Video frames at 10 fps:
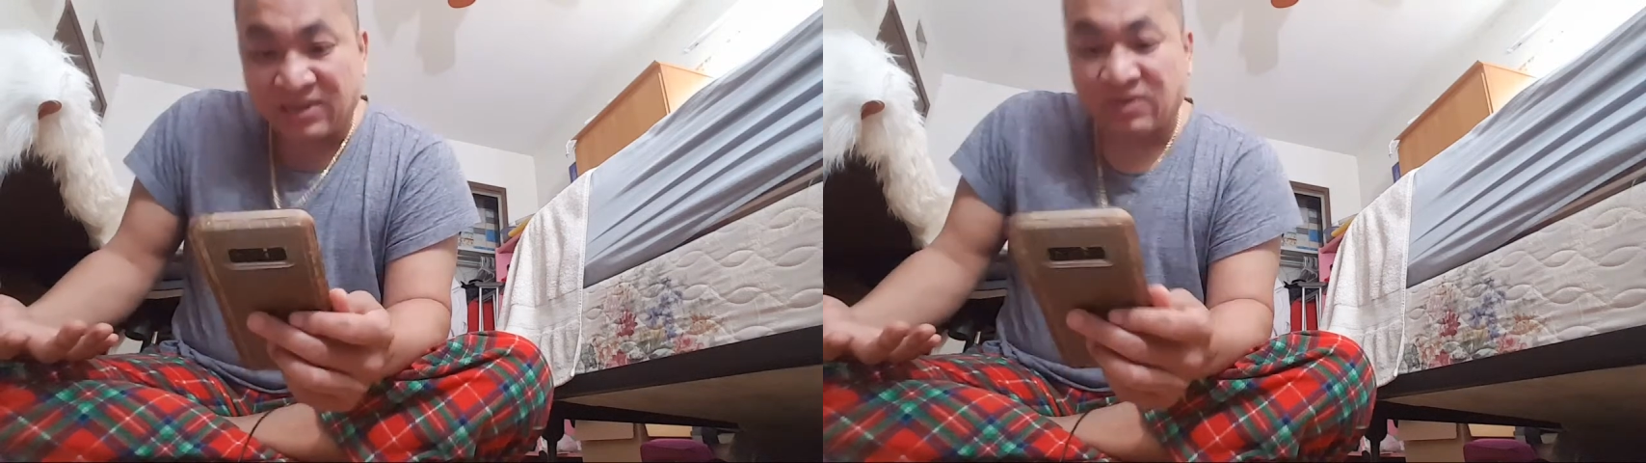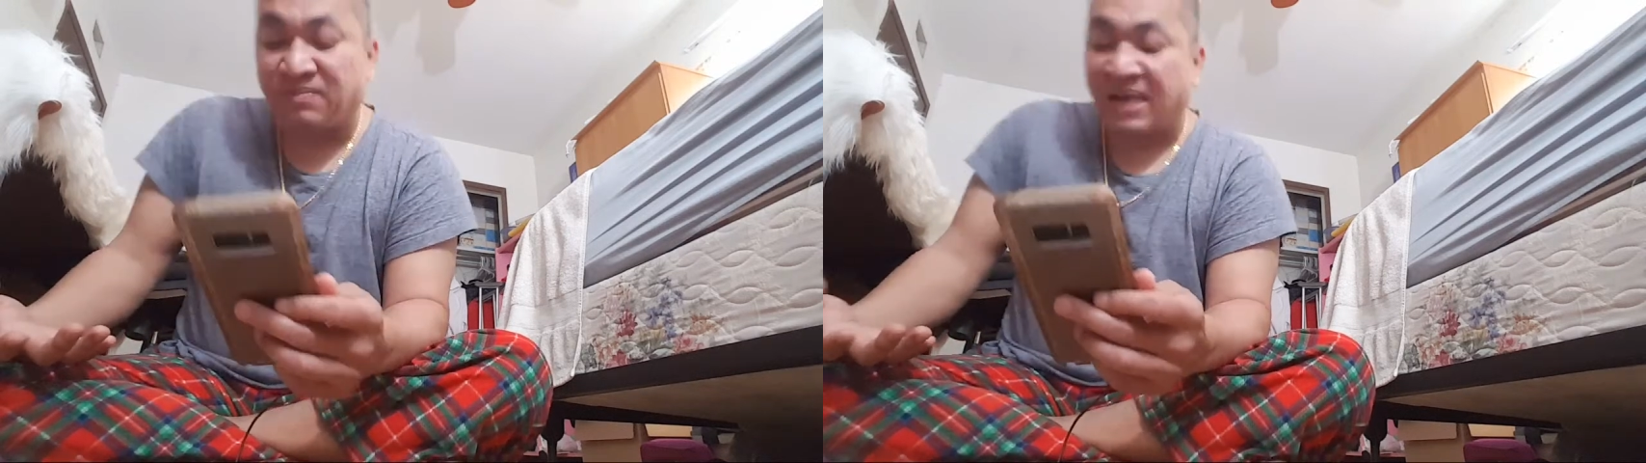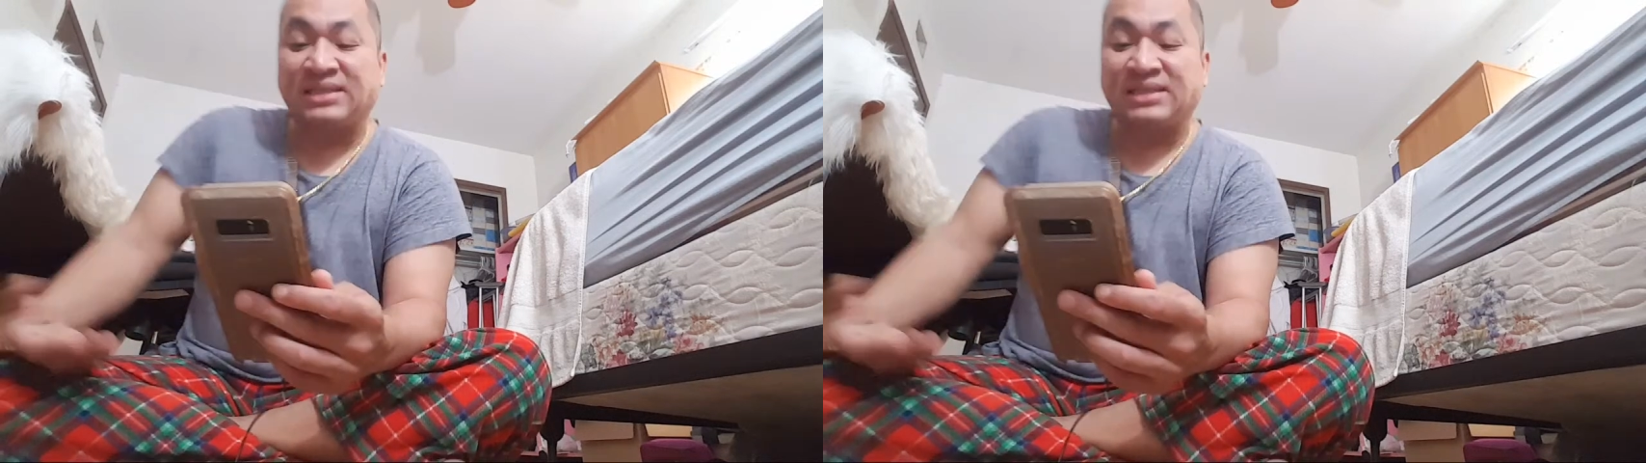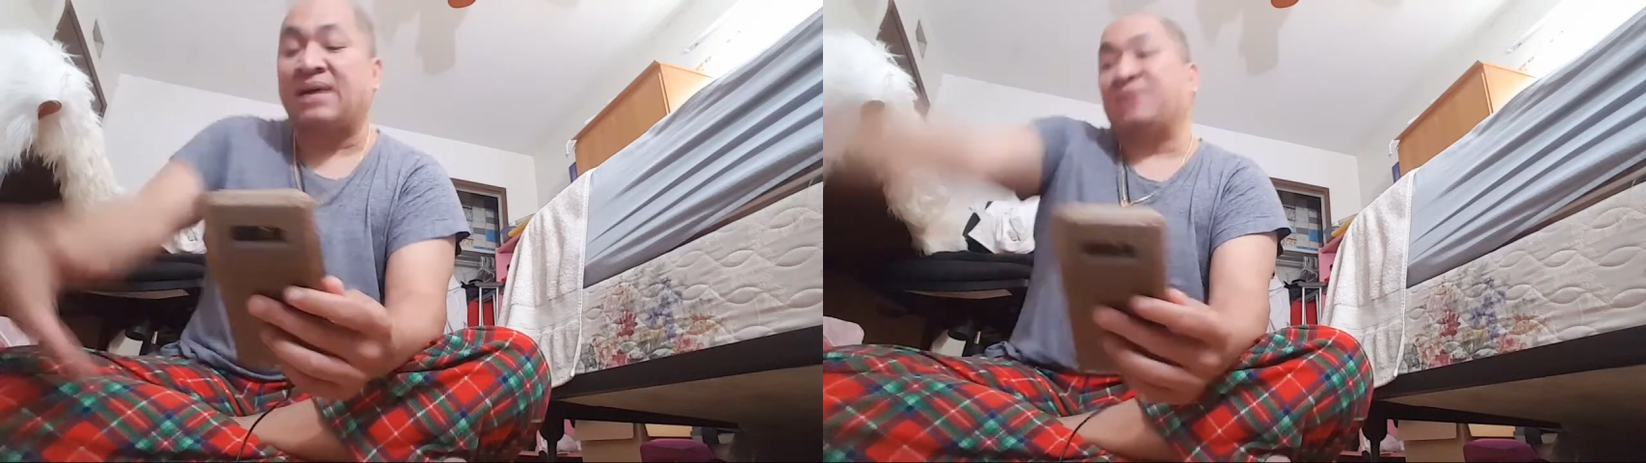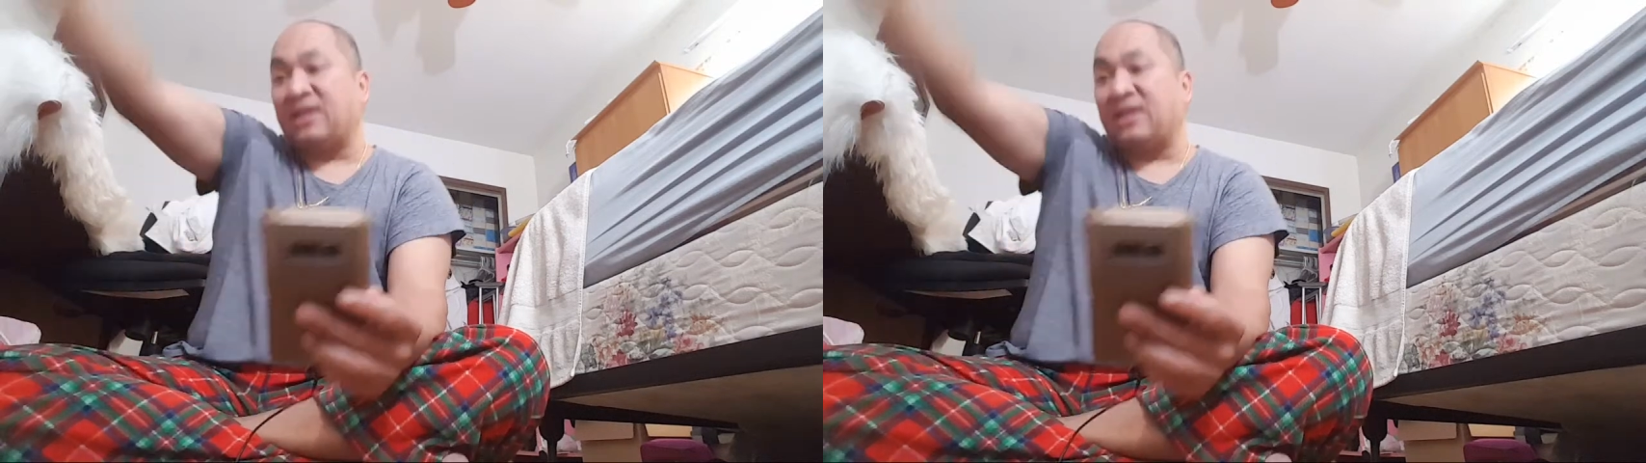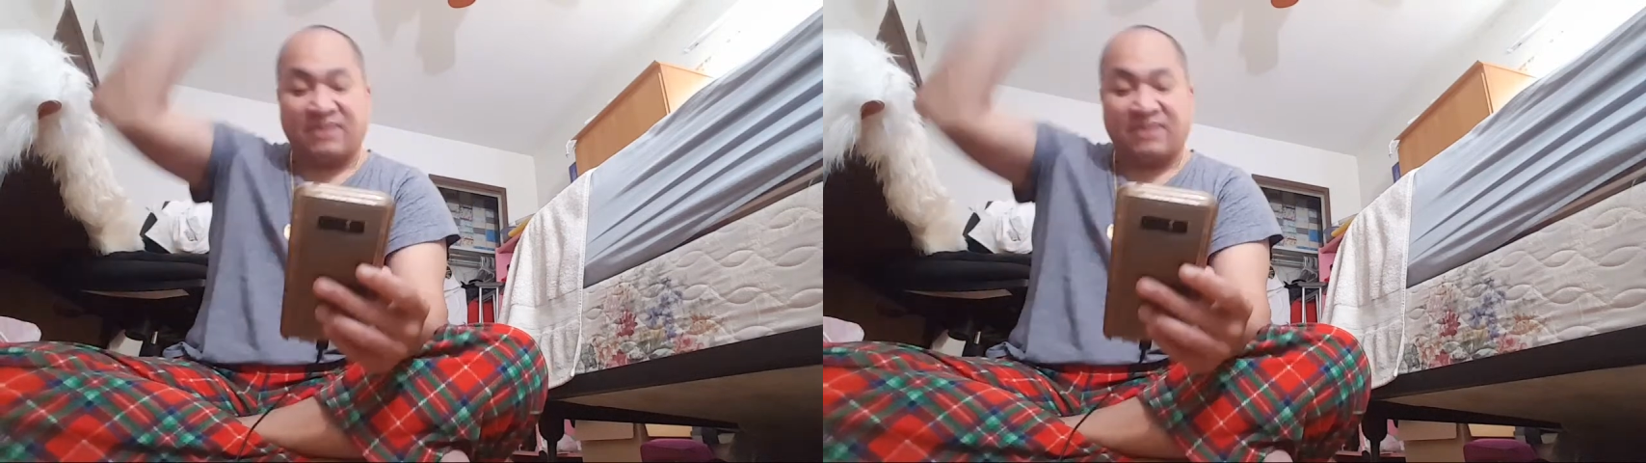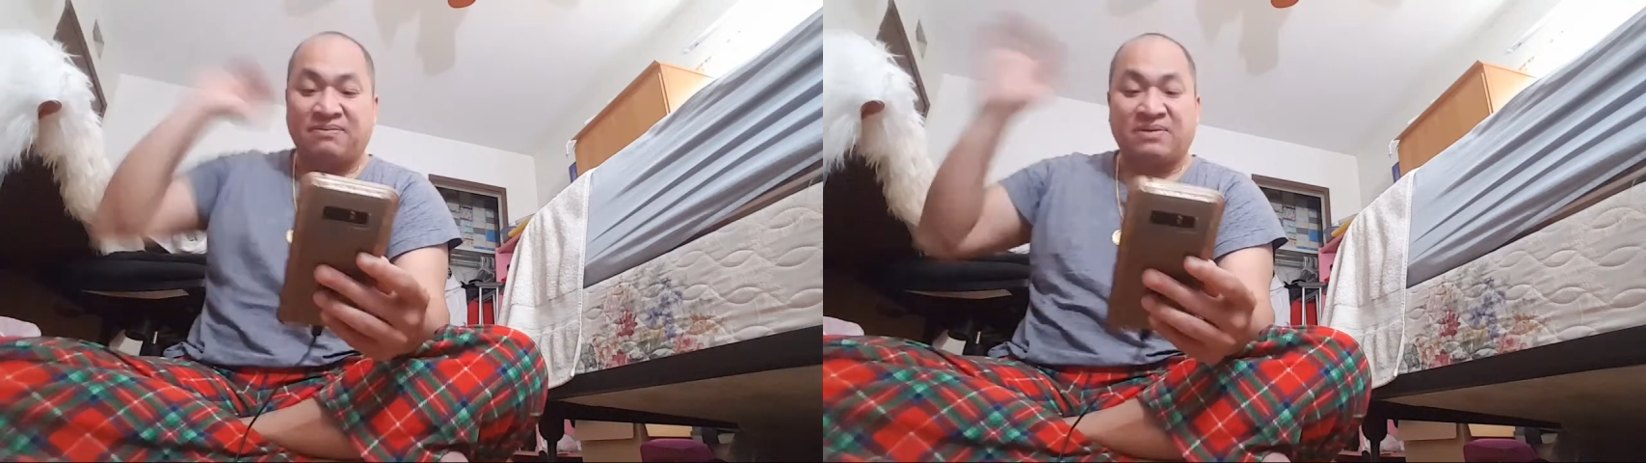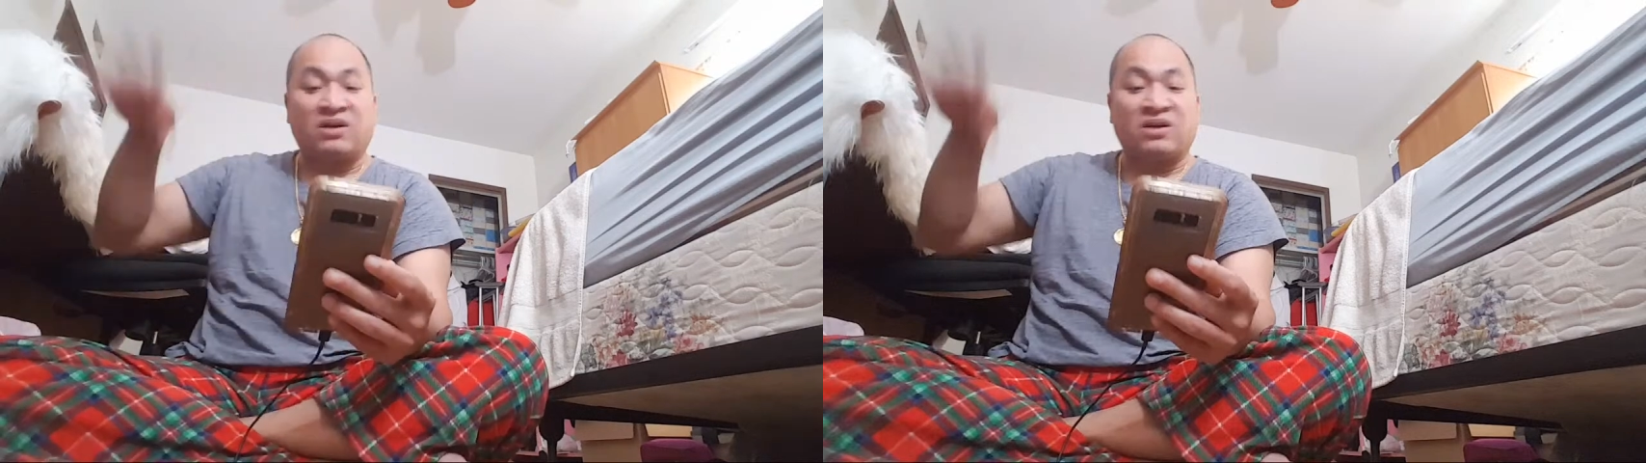to make something of it
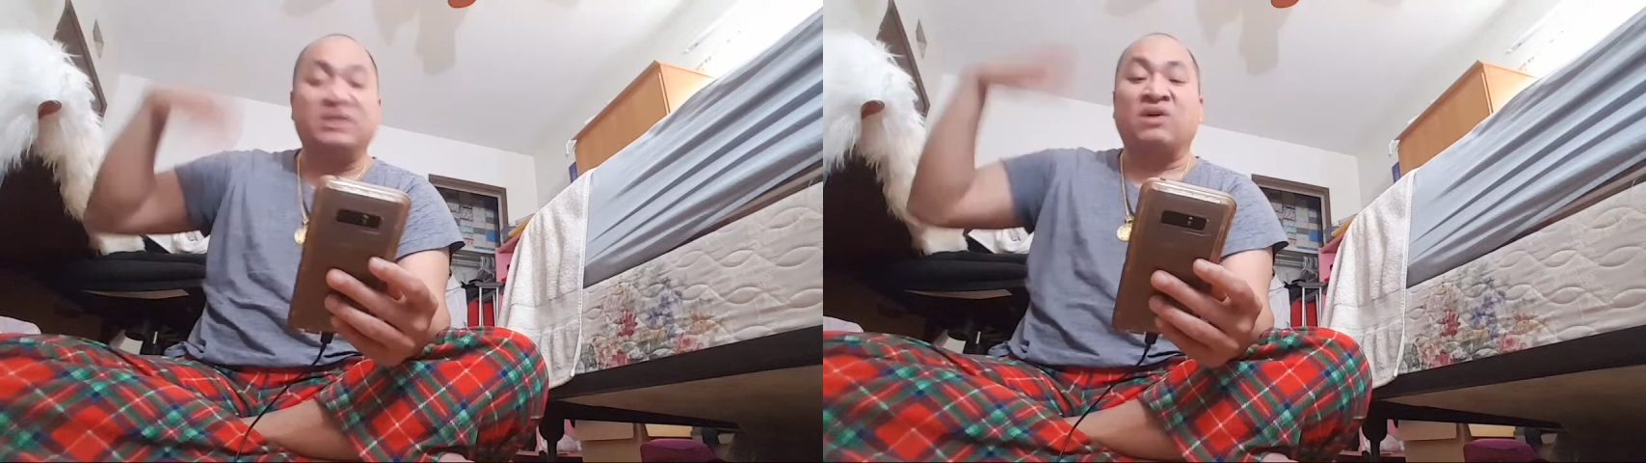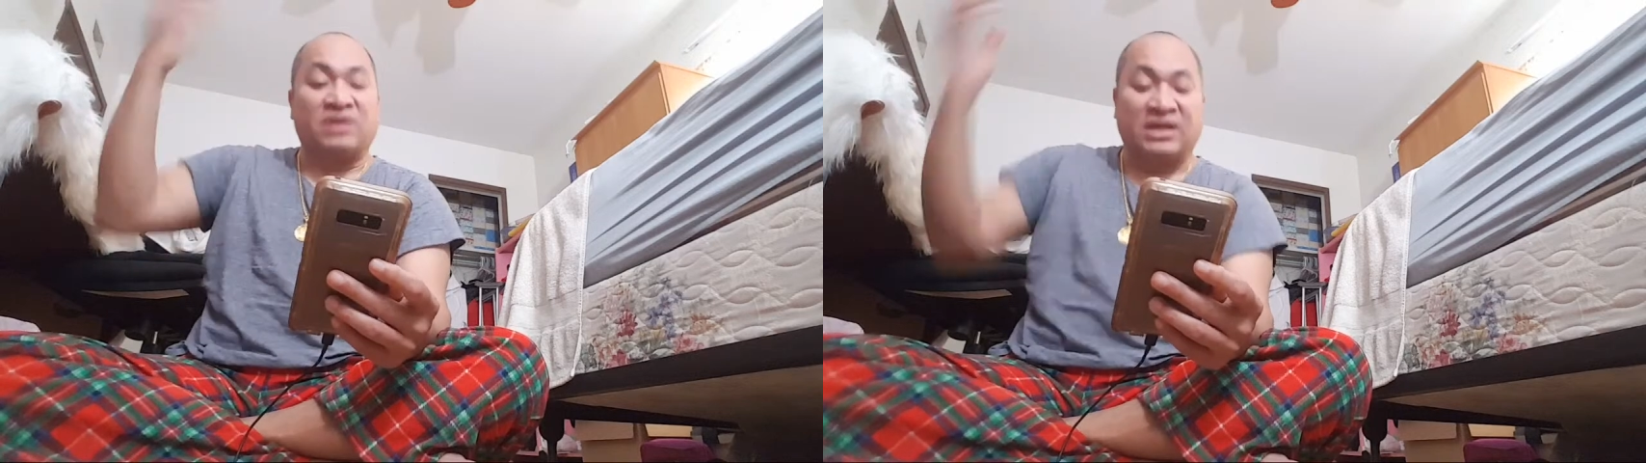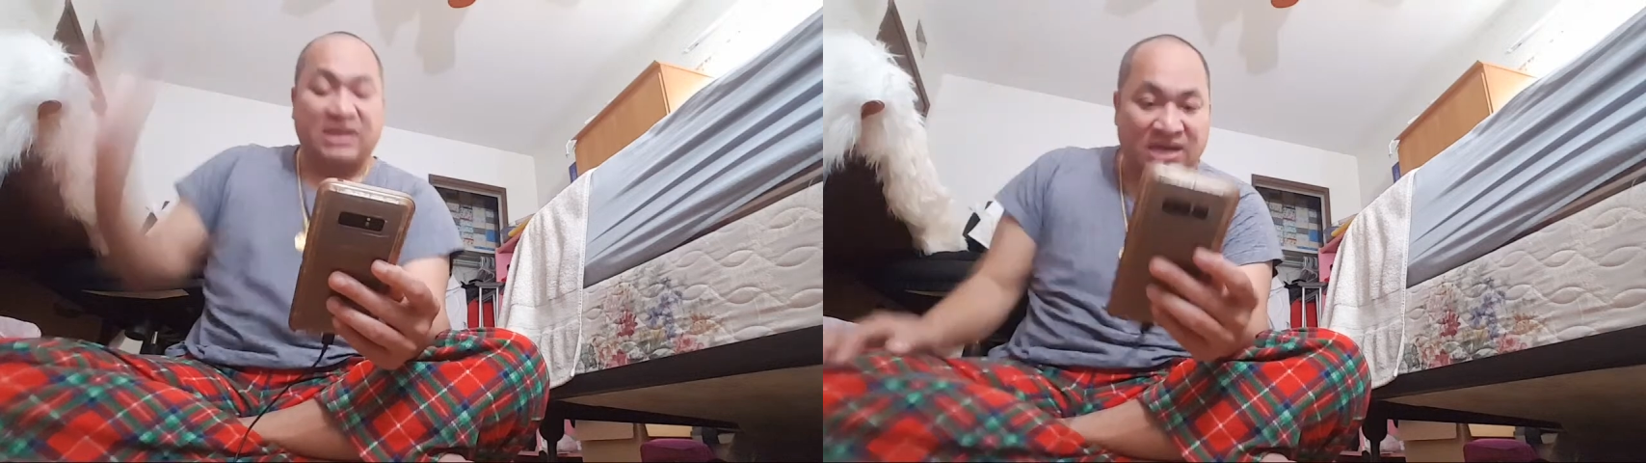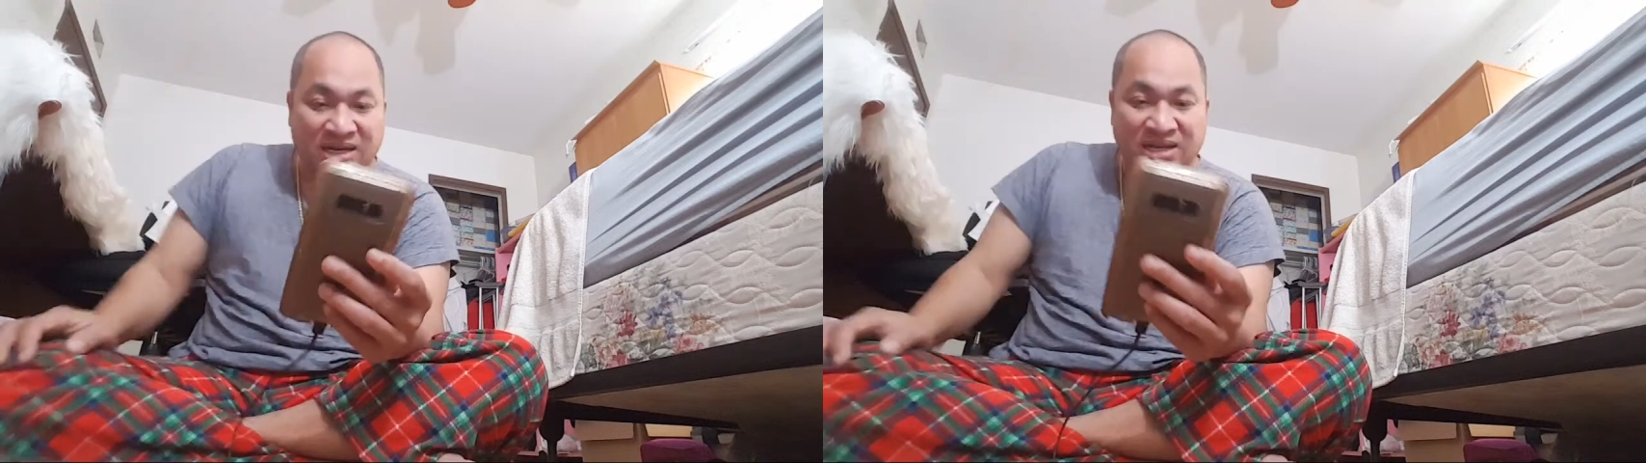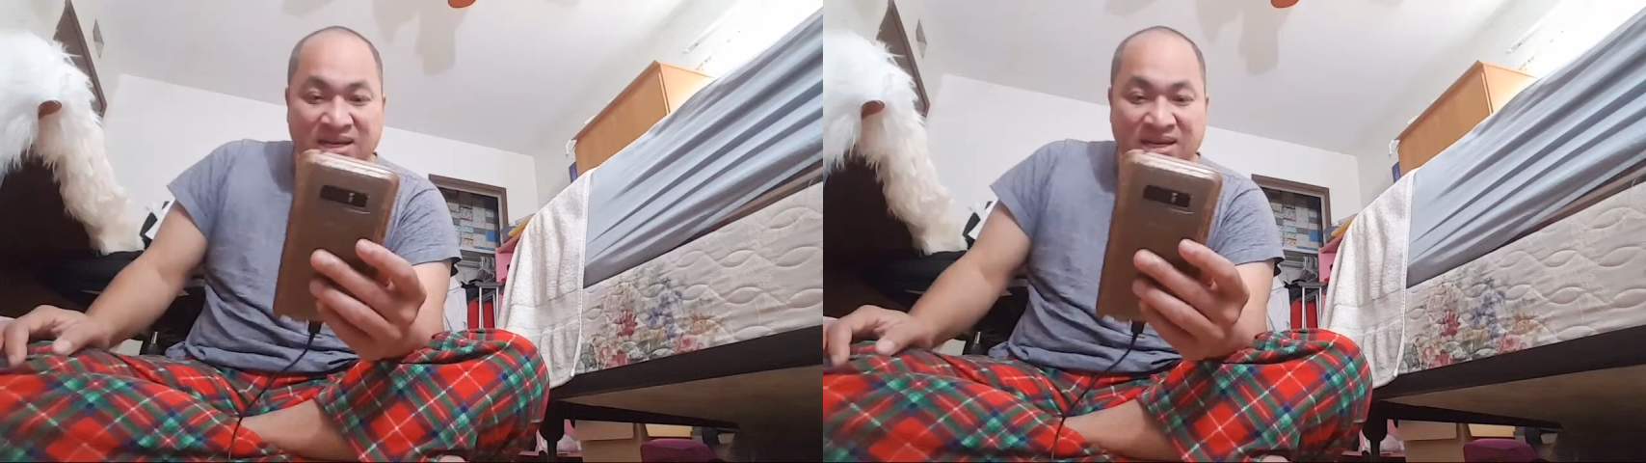because we don't need it.